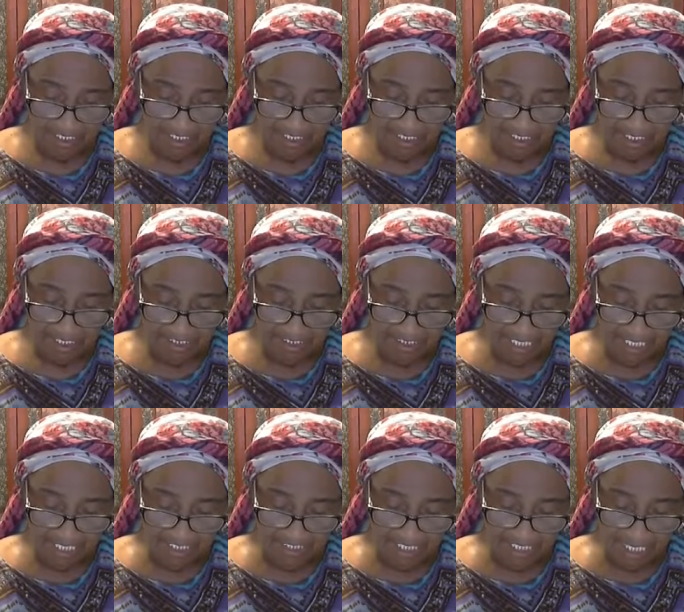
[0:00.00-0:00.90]
And
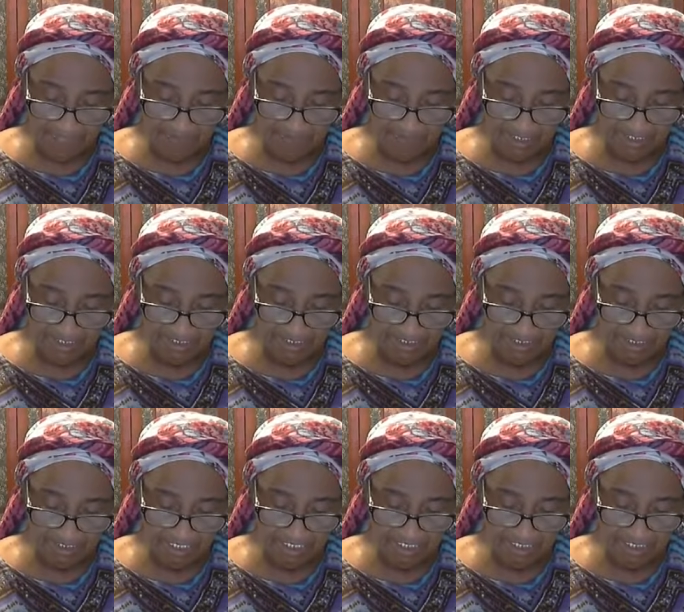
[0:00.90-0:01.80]
they that were
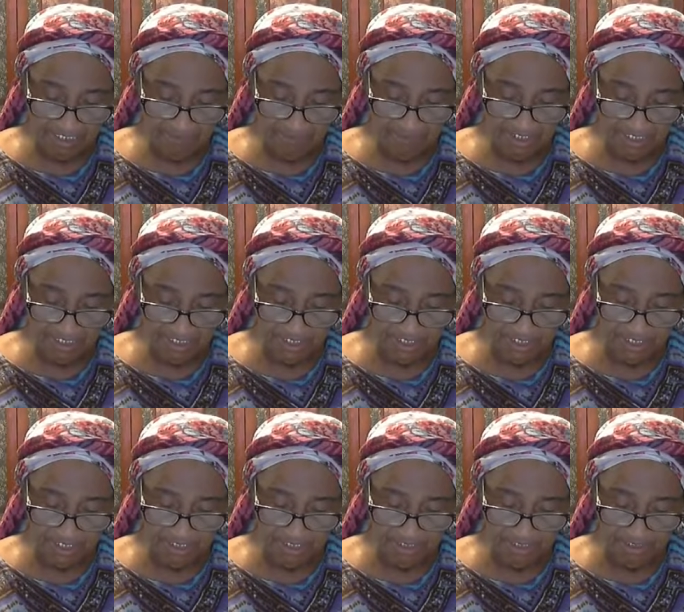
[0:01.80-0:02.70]
sent
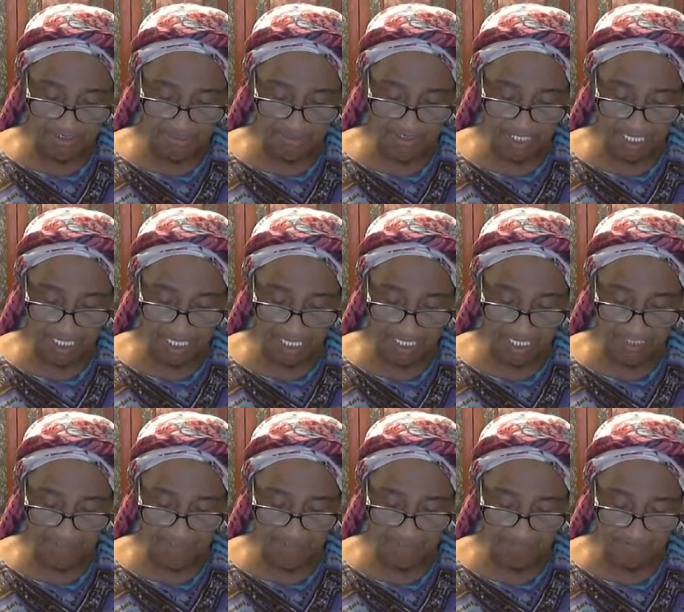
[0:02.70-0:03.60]
returning to the
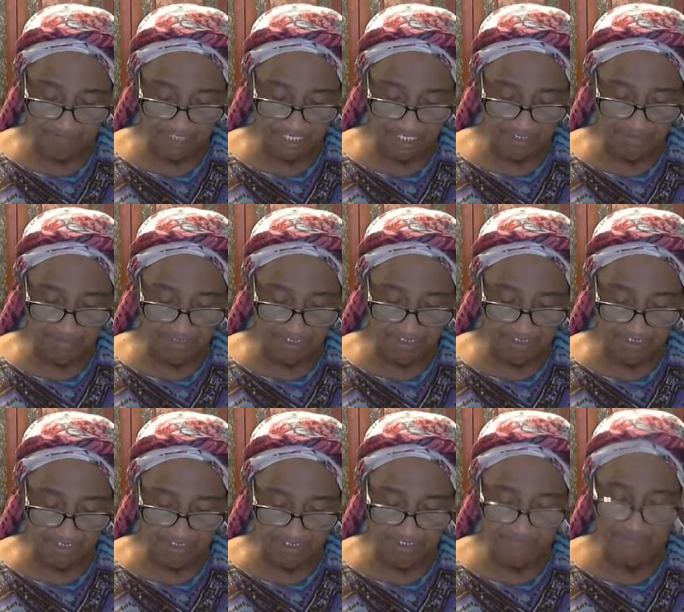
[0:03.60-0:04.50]
house found the
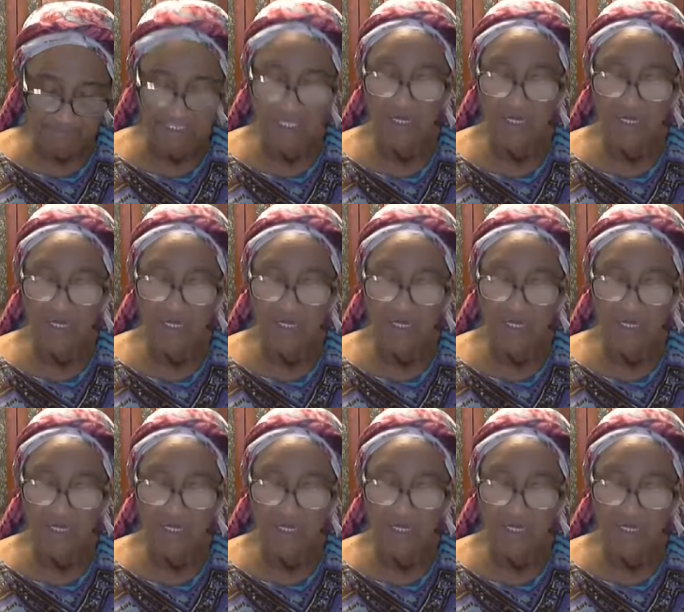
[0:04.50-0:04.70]
servant